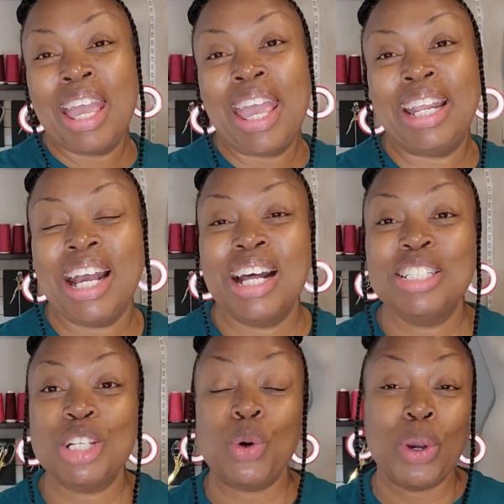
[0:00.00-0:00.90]
And
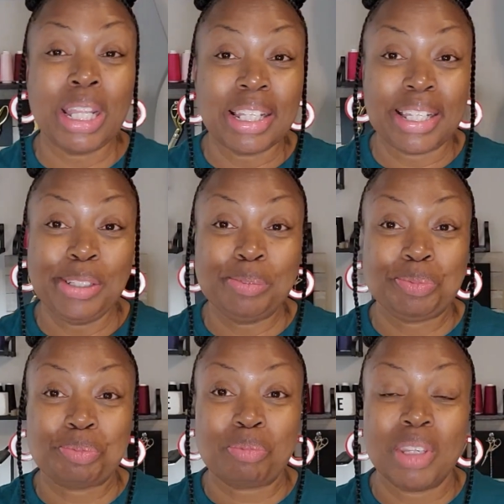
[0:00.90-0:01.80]
consequently,
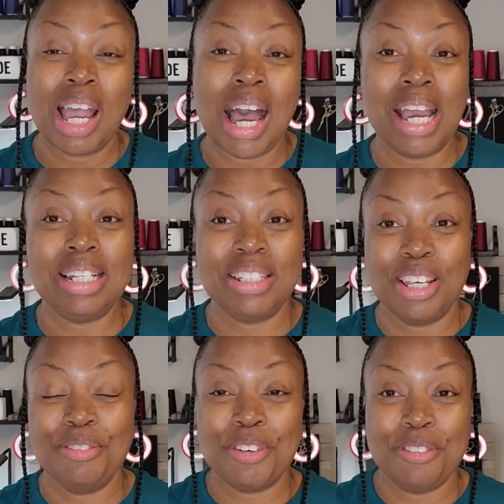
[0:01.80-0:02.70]
I
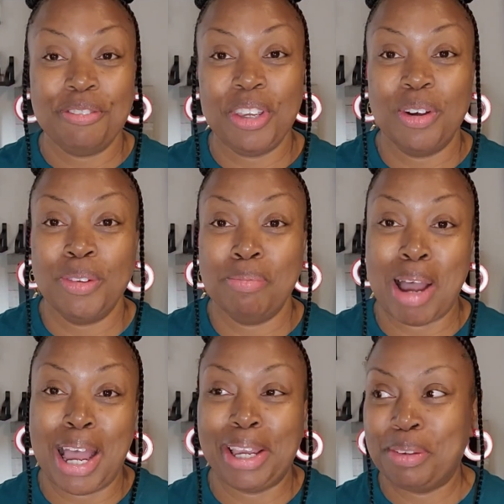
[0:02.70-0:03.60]
did fulfill
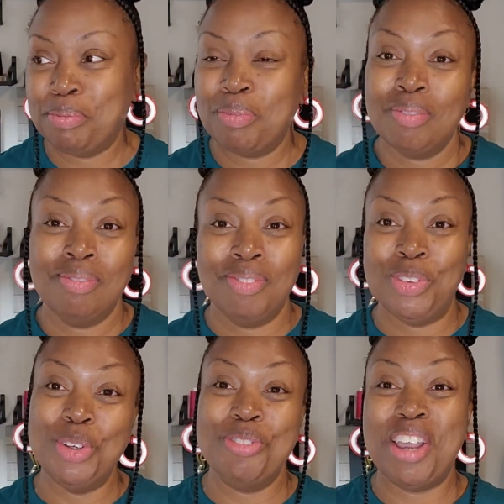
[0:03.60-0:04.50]
my
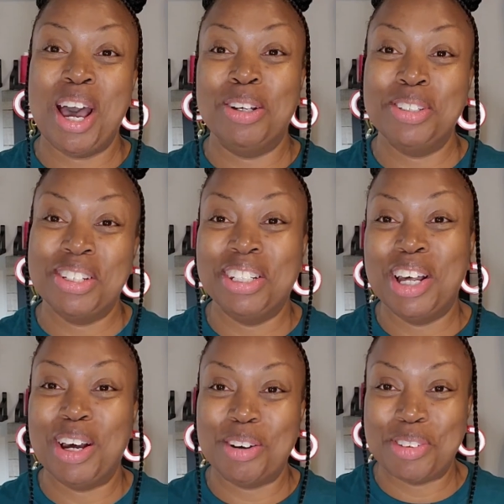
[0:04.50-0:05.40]
newfound
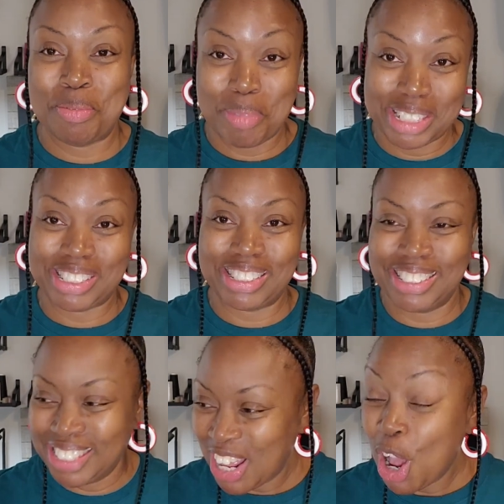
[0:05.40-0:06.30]
love and mission
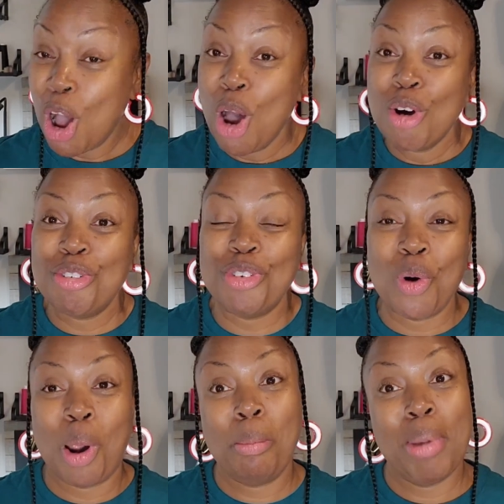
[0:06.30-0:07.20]

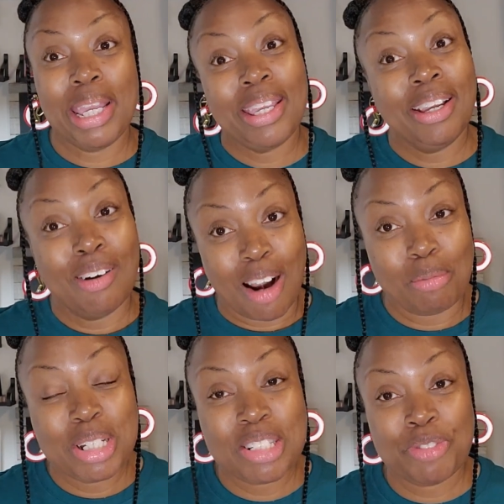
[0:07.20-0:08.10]
for making
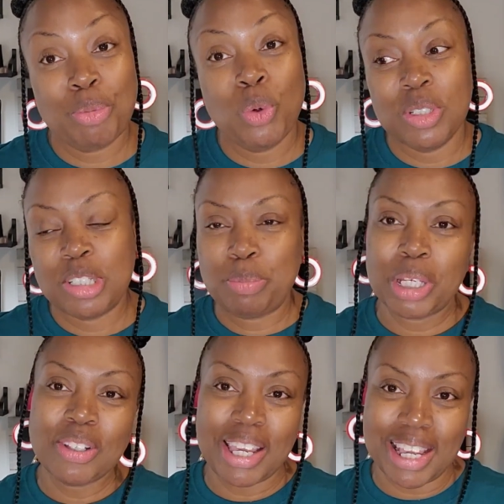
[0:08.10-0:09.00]
garments from quilted
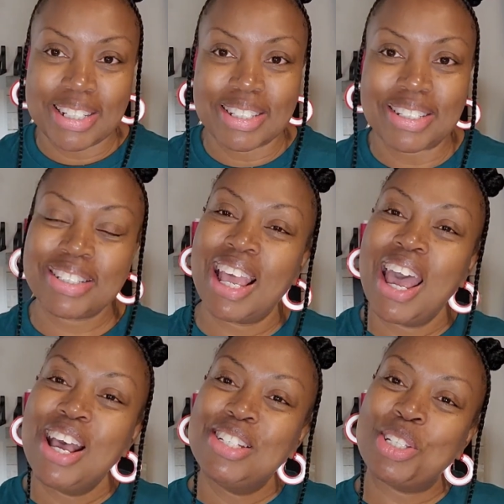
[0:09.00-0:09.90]
pillowcases.
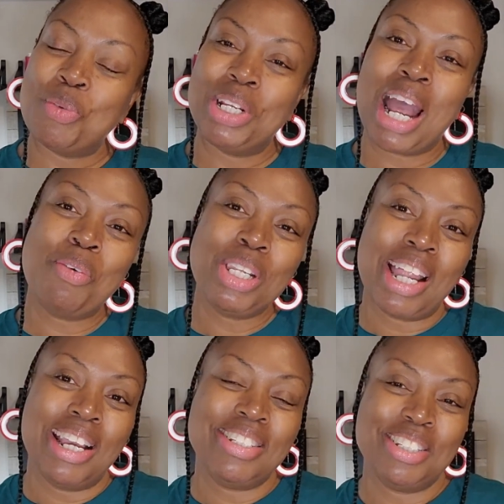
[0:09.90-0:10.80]
So what I would
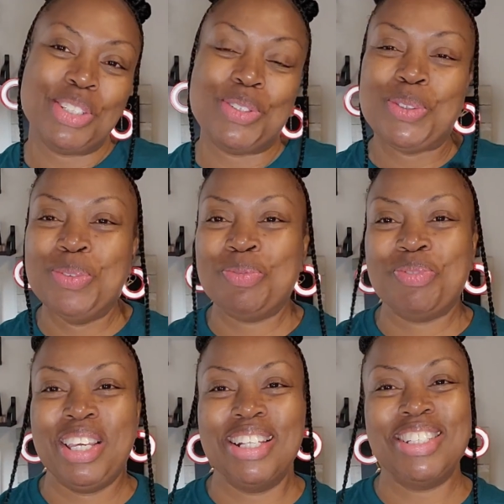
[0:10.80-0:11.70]
like to do
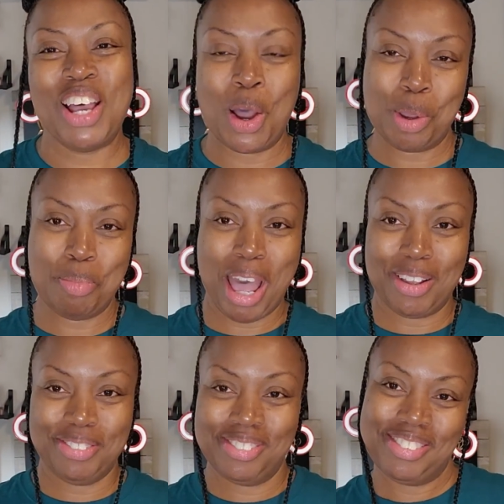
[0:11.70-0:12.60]
is talk about